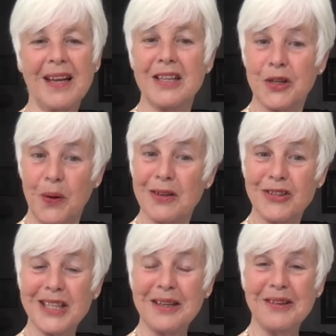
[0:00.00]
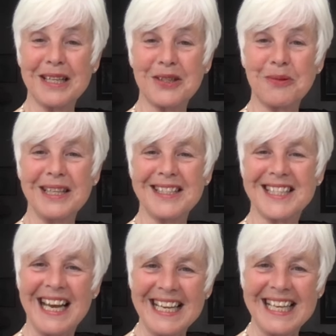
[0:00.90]
So I'll see you next week.
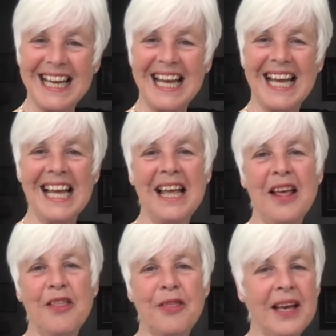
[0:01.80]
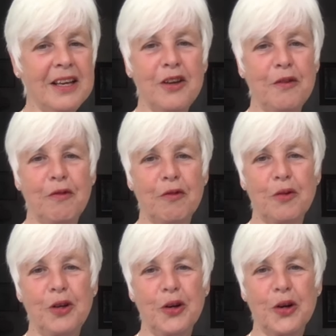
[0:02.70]
Take care. Thank you for
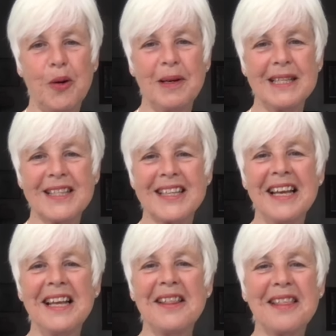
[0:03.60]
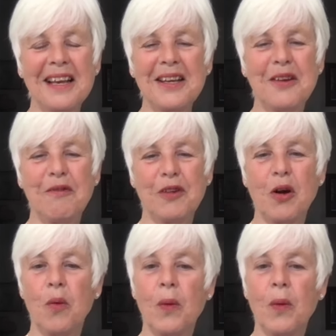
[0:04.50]
all your comments. Thank you for your